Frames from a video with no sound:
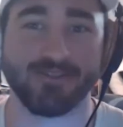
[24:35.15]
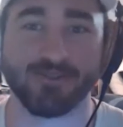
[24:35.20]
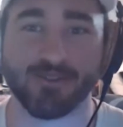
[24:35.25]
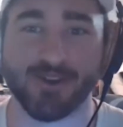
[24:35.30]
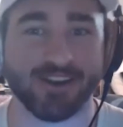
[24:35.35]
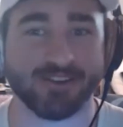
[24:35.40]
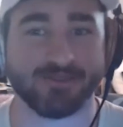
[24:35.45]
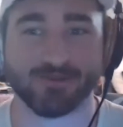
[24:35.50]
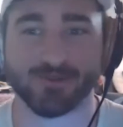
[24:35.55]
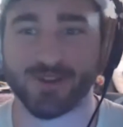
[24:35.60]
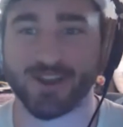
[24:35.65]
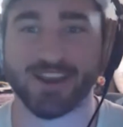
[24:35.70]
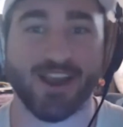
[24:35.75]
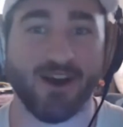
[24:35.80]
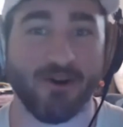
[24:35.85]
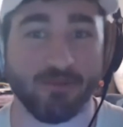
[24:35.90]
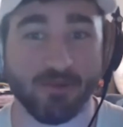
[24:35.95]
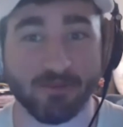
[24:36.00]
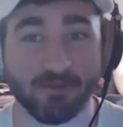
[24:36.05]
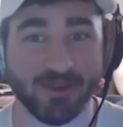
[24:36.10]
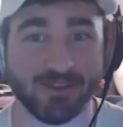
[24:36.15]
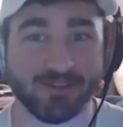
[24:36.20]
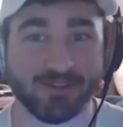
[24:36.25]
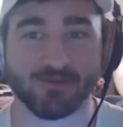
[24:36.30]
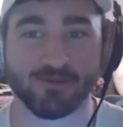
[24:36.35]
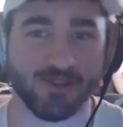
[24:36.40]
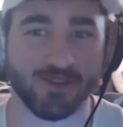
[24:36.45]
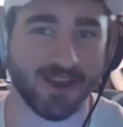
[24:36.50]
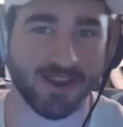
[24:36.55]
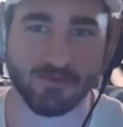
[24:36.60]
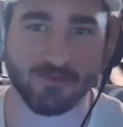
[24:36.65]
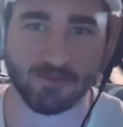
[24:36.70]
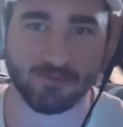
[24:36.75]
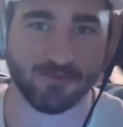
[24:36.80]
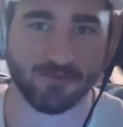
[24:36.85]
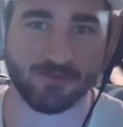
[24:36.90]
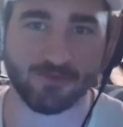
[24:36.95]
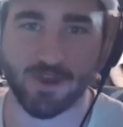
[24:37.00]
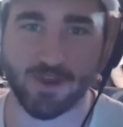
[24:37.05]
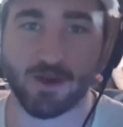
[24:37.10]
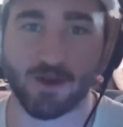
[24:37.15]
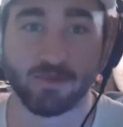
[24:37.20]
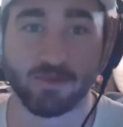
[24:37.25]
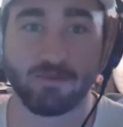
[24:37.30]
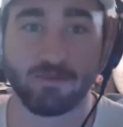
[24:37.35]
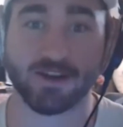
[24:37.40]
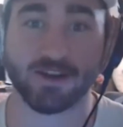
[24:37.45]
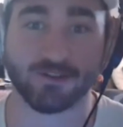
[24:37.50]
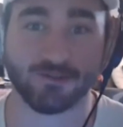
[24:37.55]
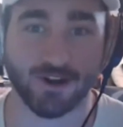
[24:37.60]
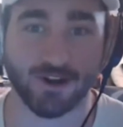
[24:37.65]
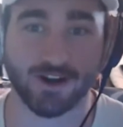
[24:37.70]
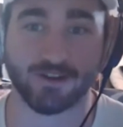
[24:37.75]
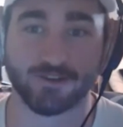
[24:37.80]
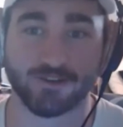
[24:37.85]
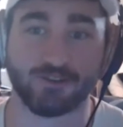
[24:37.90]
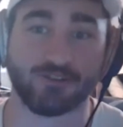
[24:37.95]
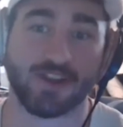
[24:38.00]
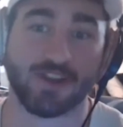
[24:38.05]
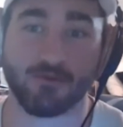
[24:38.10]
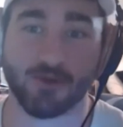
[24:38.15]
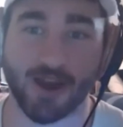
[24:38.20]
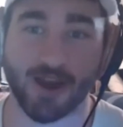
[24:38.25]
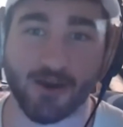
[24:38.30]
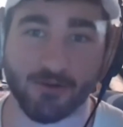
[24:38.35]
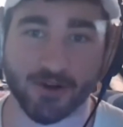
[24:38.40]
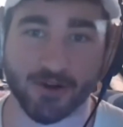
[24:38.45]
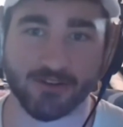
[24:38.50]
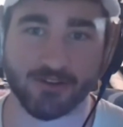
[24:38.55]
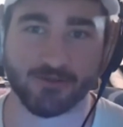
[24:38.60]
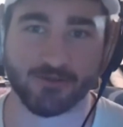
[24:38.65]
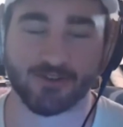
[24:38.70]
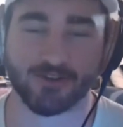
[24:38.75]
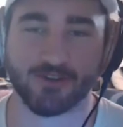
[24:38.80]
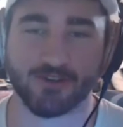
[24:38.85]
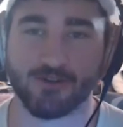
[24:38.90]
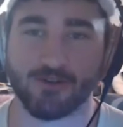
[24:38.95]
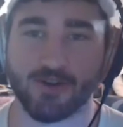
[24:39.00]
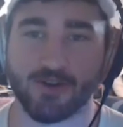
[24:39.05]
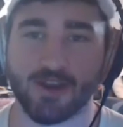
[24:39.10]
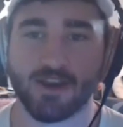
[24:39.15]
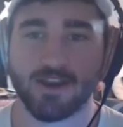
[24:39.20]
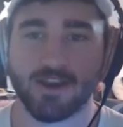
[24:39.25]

You guys were like helping me to try to understand what I want to do too.